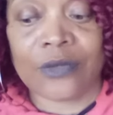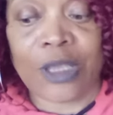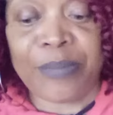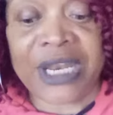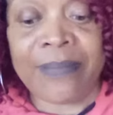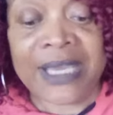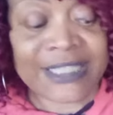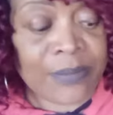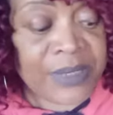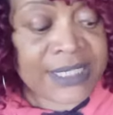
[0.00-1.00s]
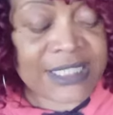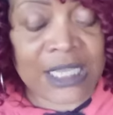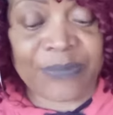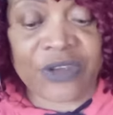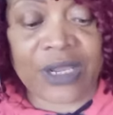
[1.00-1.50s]
But it must have been
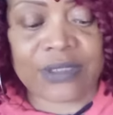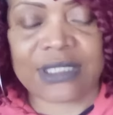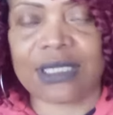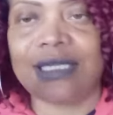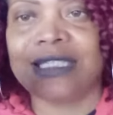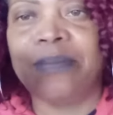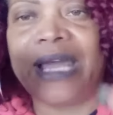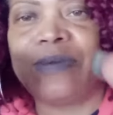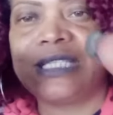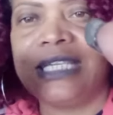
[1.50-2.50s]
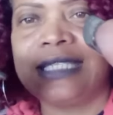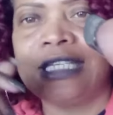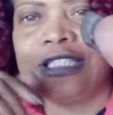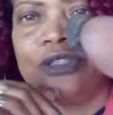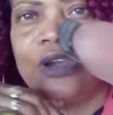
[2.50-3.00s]
something that, see, somebody was listening
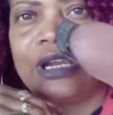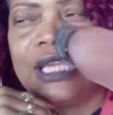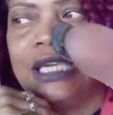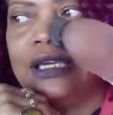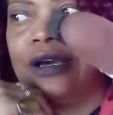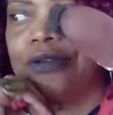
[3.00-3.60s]
to their ego,